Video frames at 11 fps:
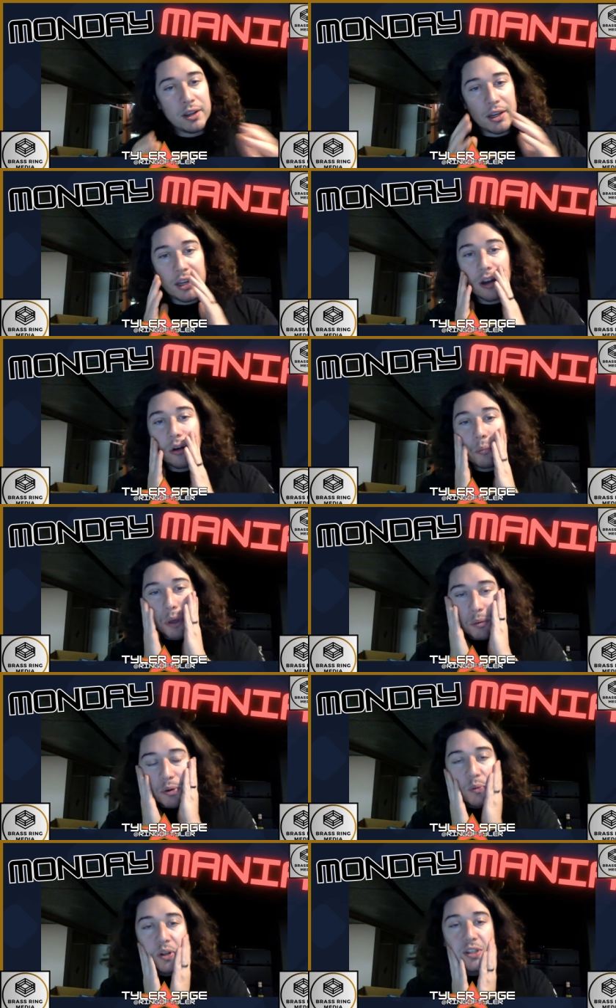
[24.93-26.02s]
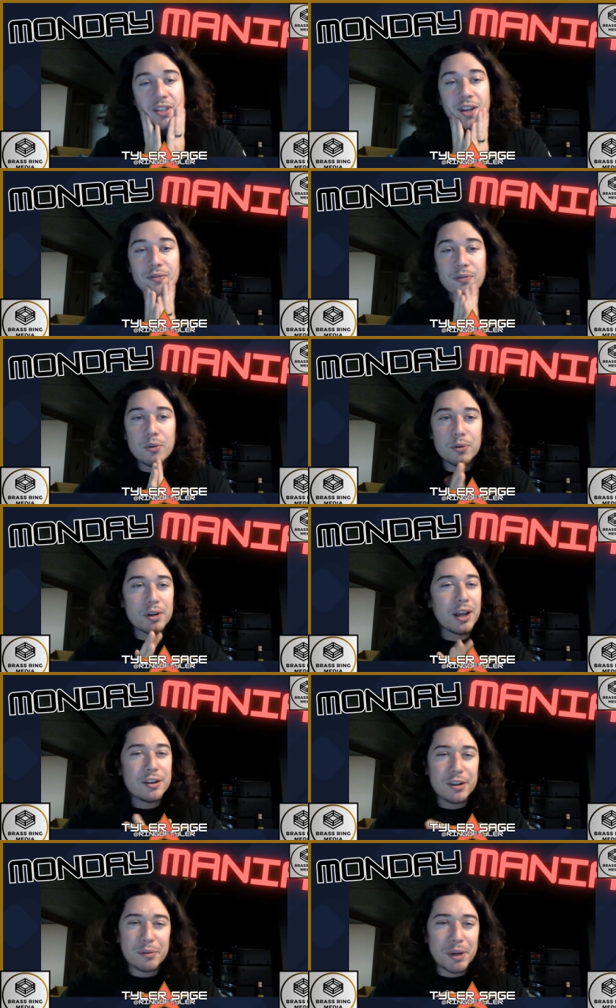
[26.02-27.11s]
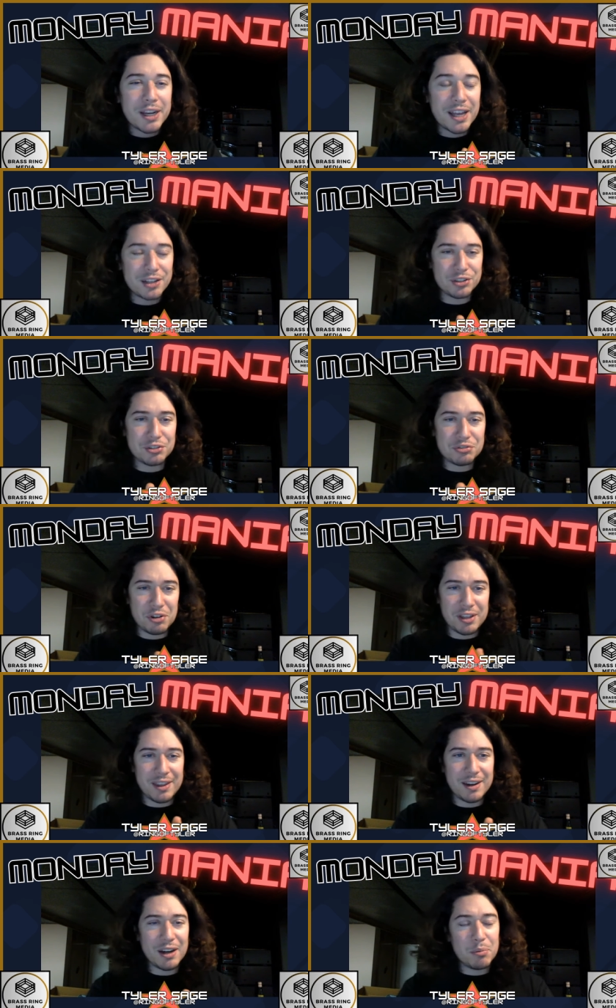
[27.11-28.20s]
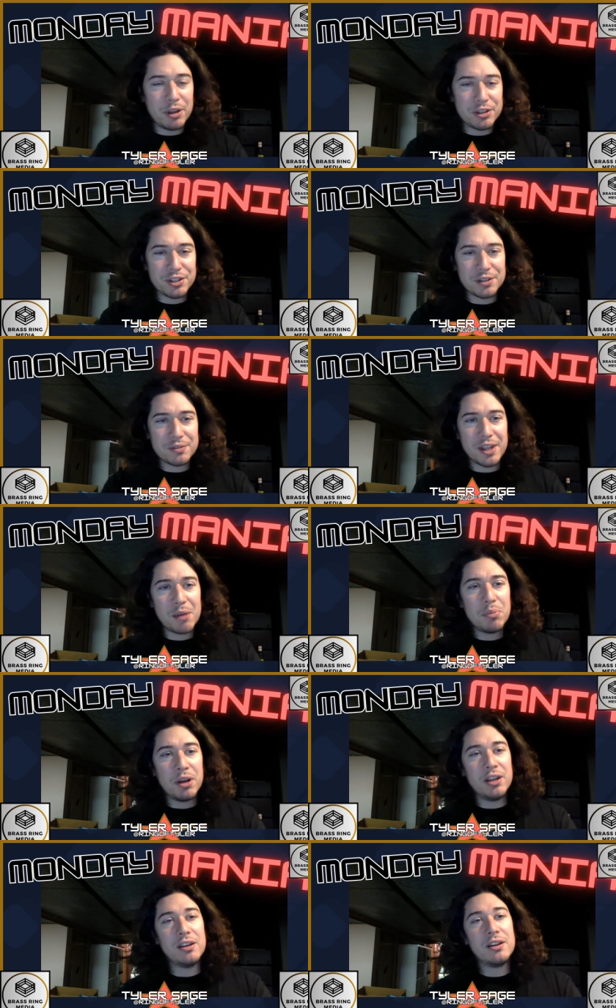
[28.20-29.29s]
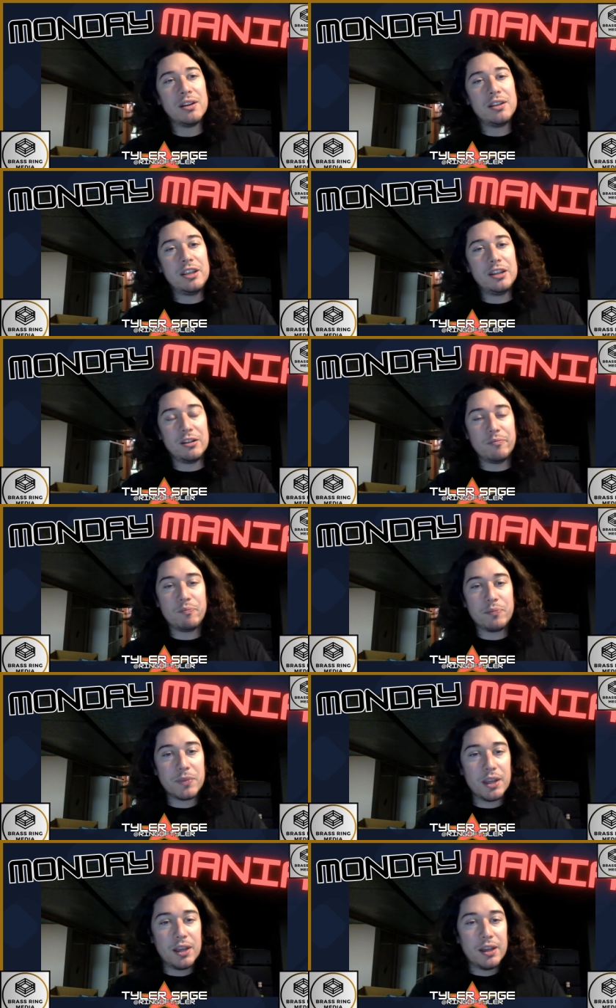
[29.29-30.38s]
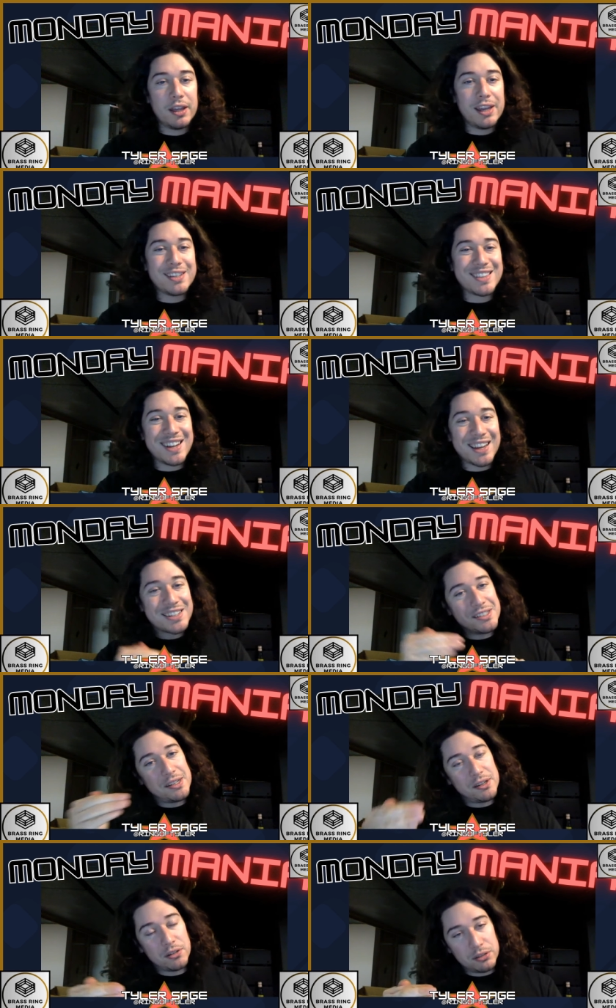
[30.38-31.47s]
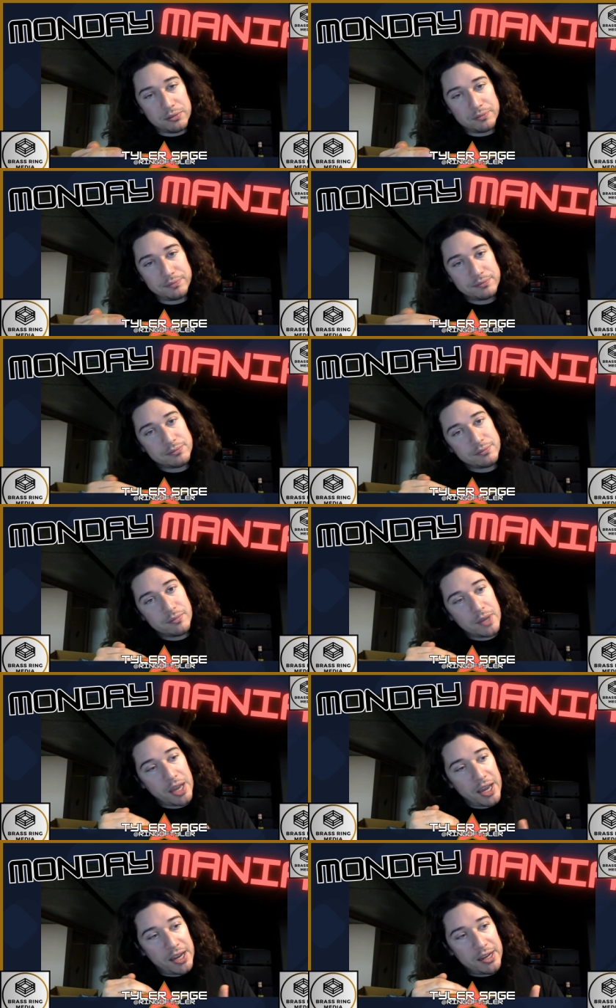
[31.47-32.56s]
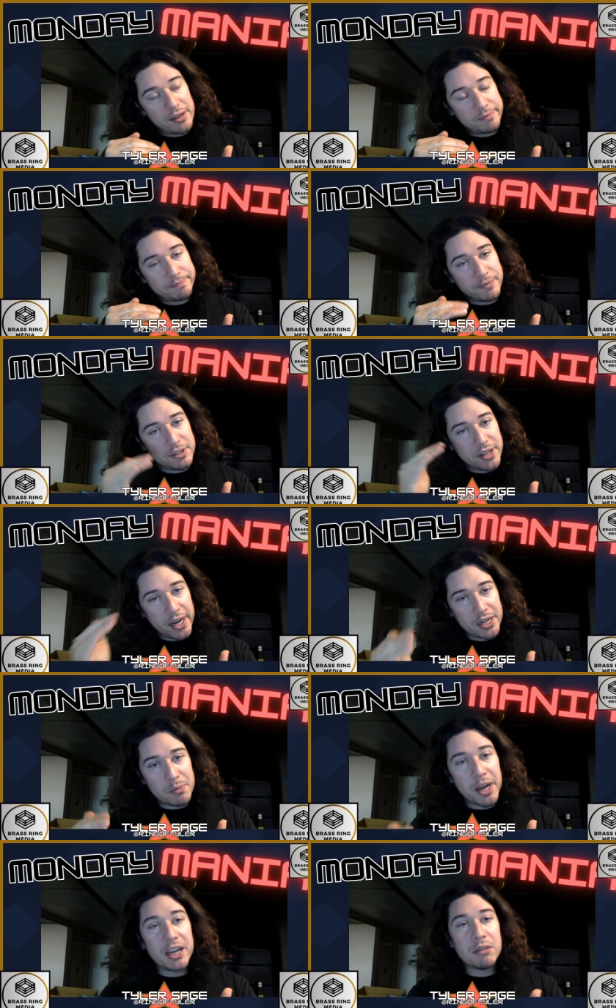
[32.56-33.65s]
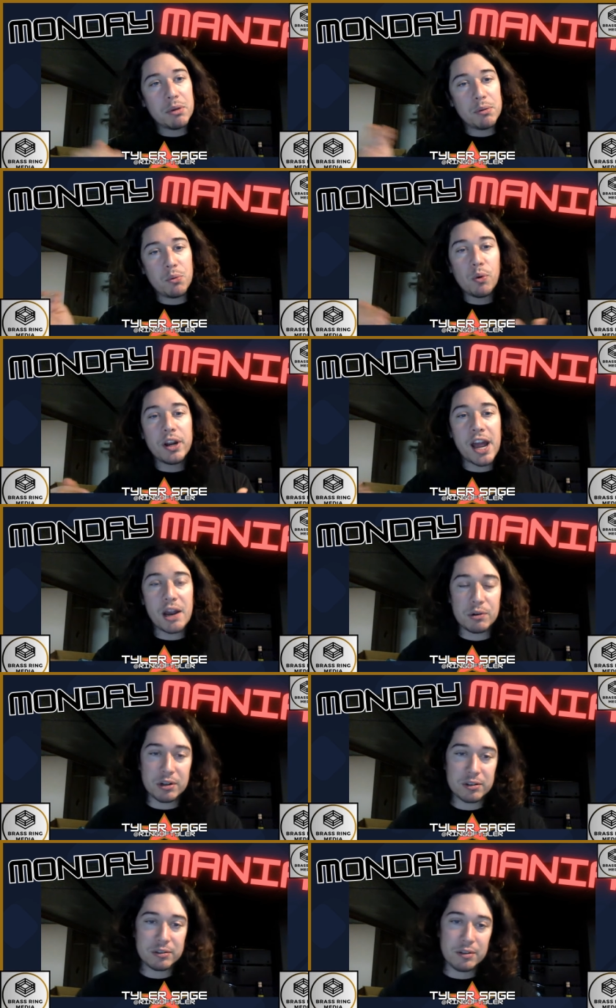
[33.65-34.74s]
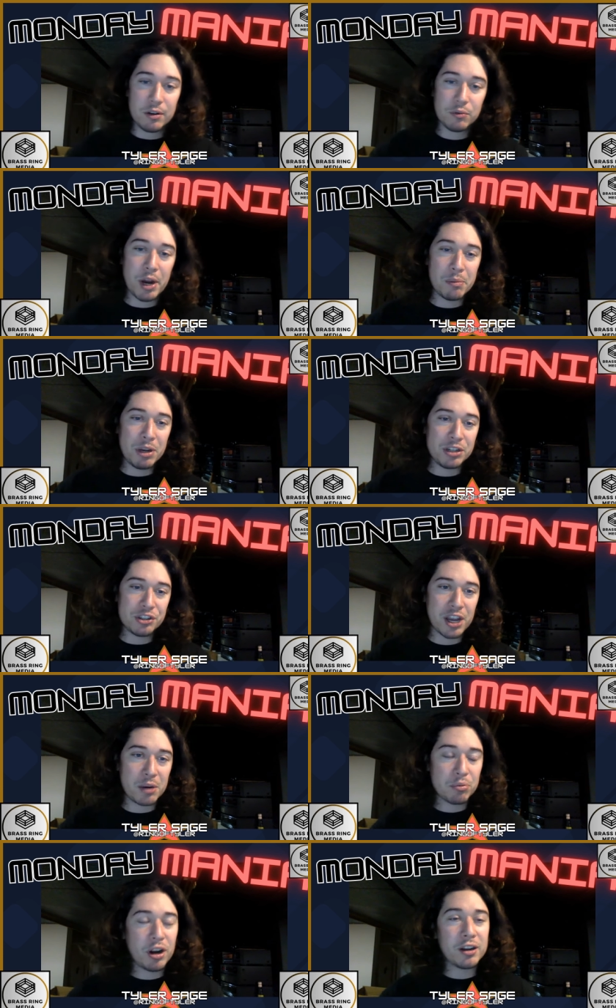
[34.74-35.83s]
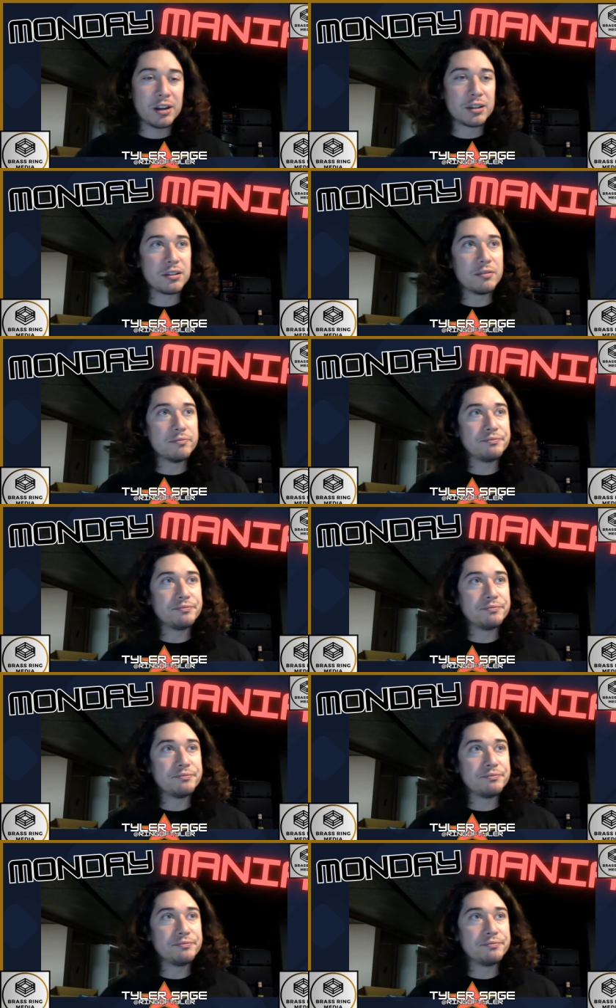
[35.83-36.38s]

you know, maybe one step forward? I don't know. My analogy is strained there. I apologize for that. But, you know, is the next deal a dynamite and maybe one hour rampage like product